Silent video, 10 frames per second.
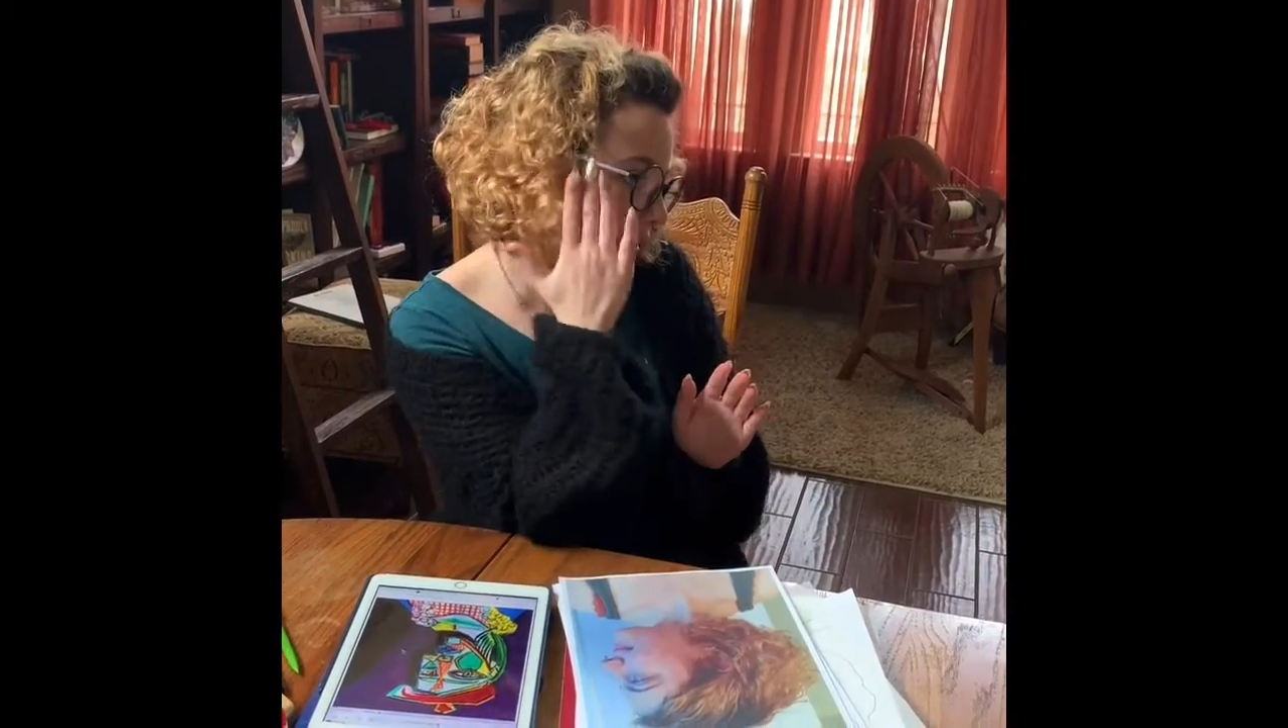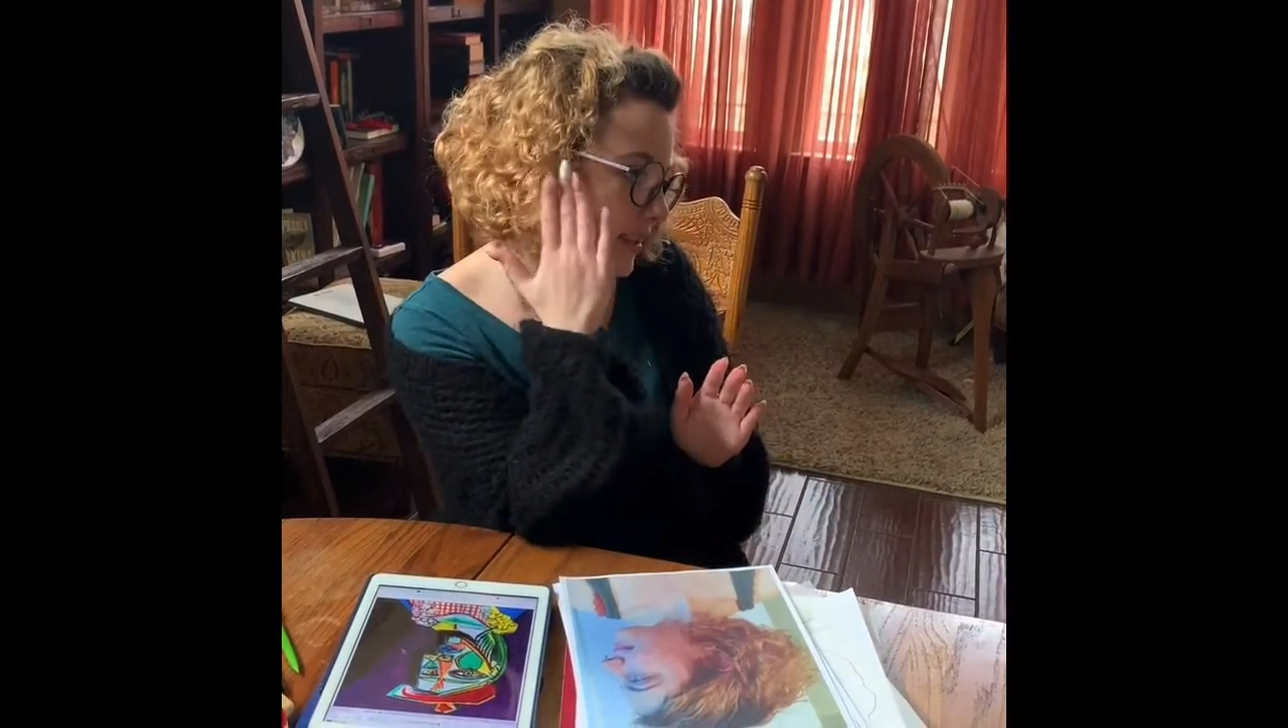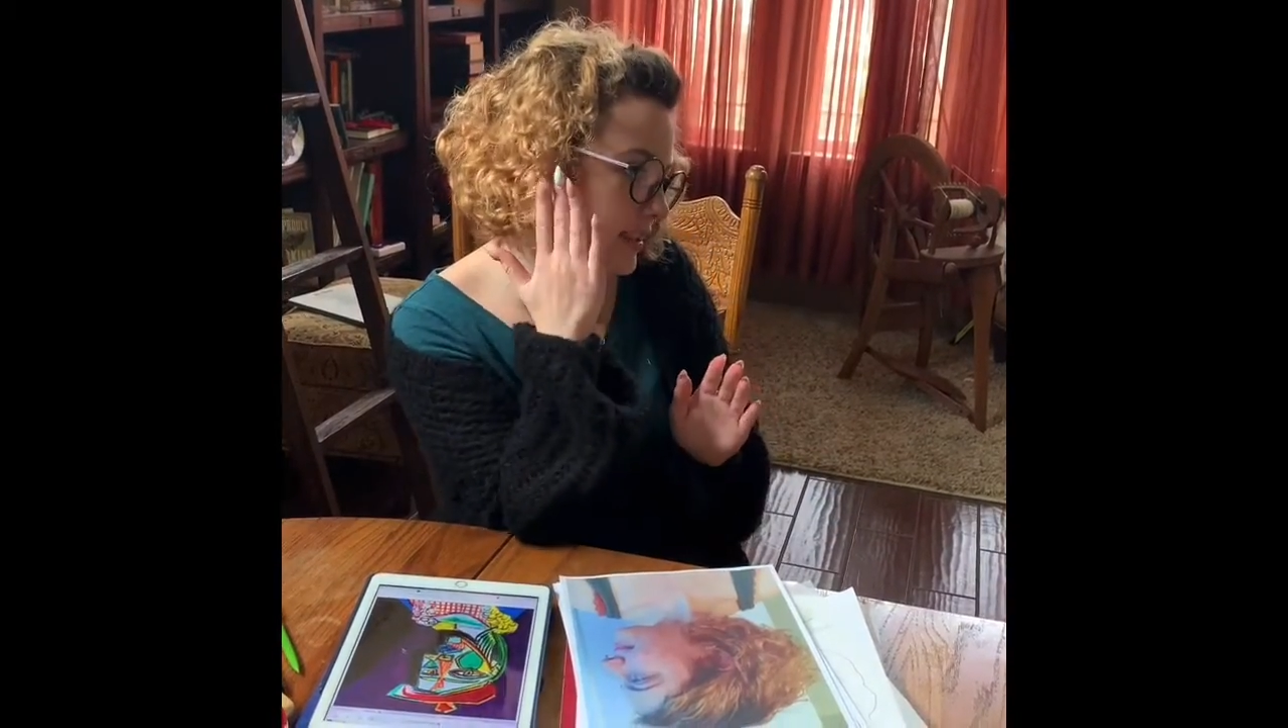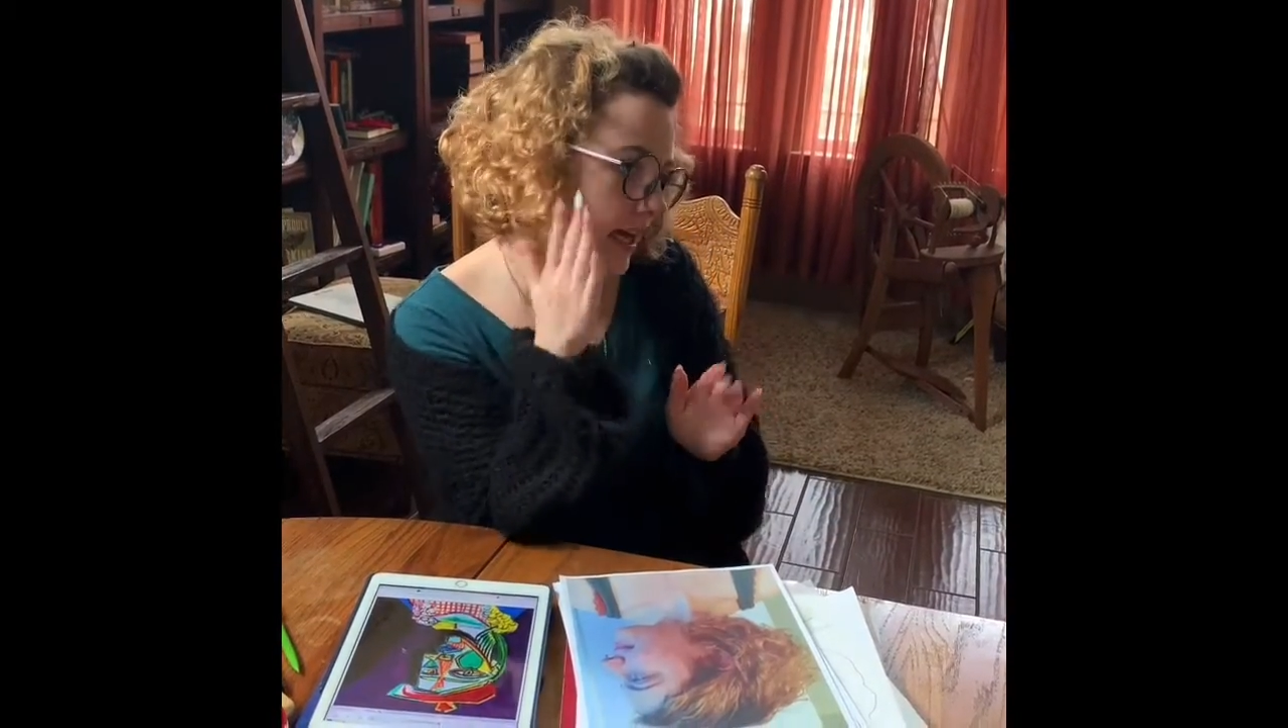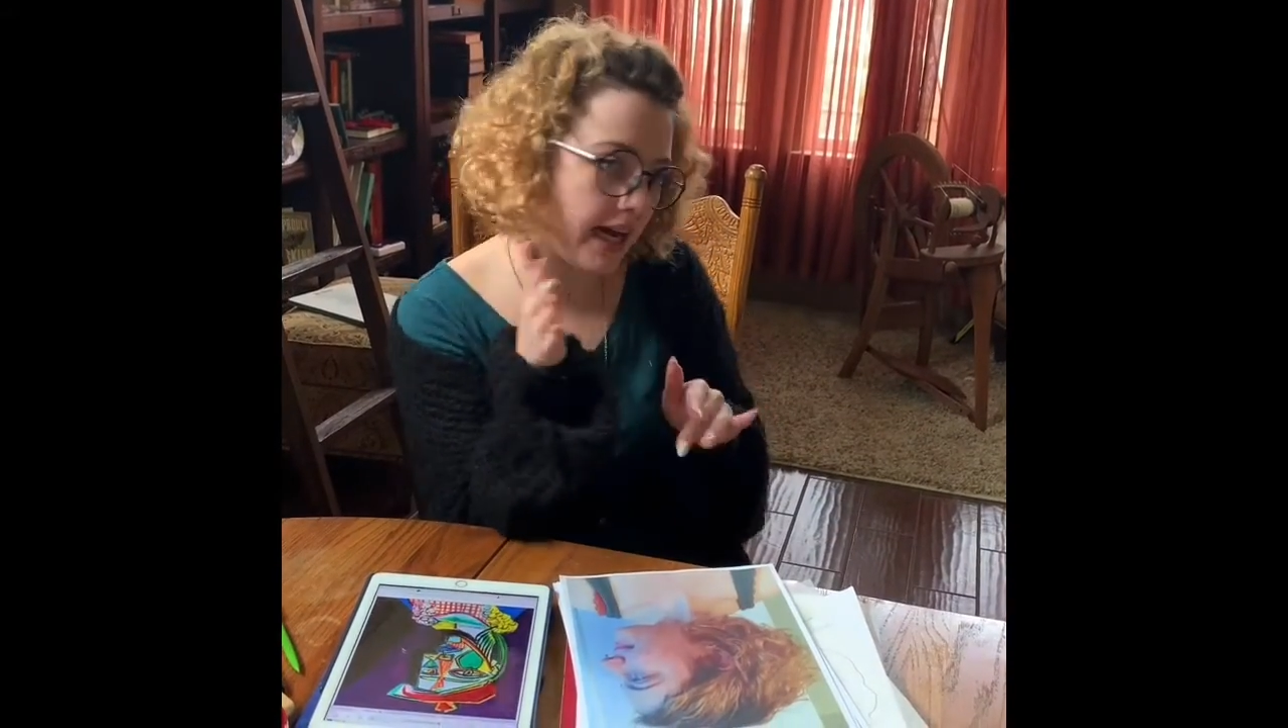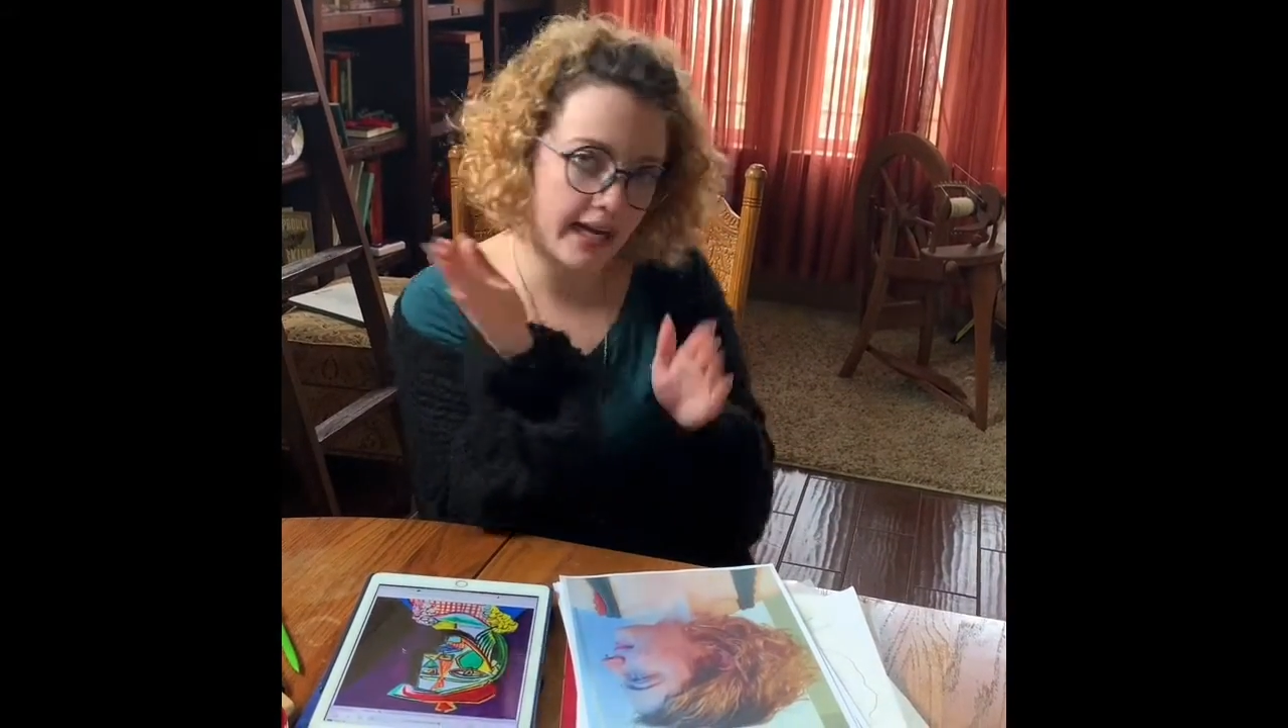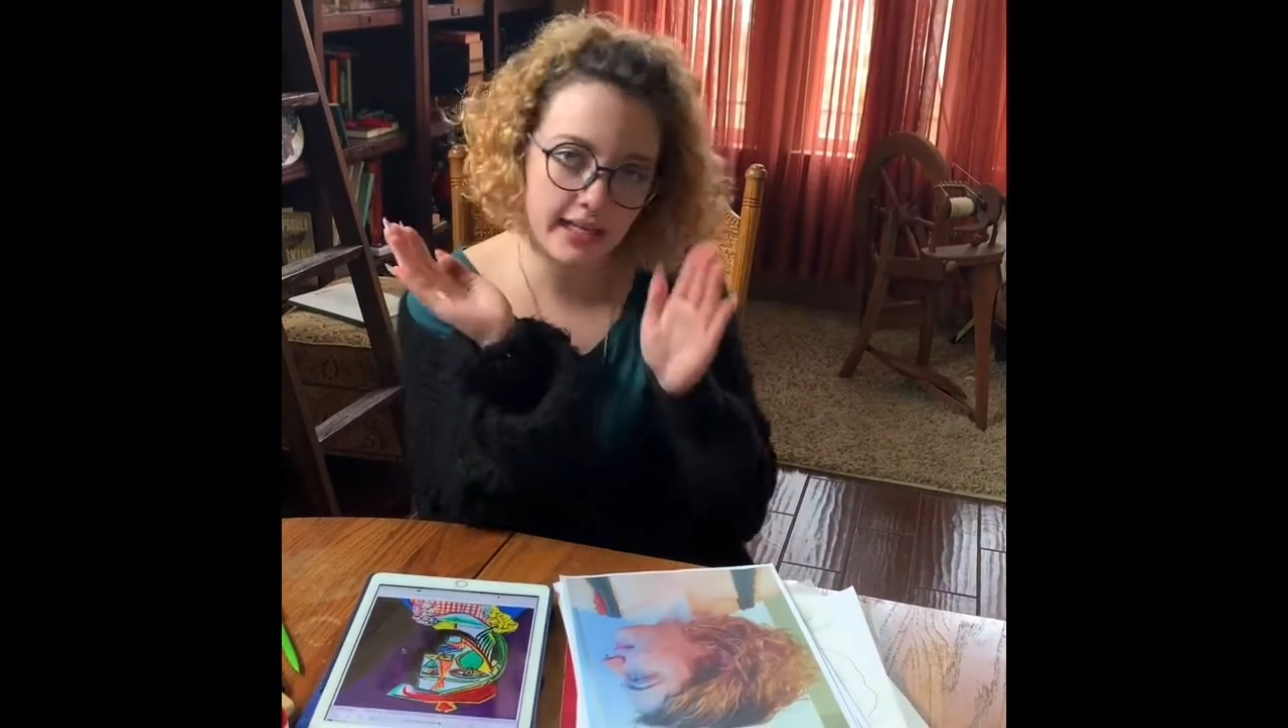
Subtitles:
your side,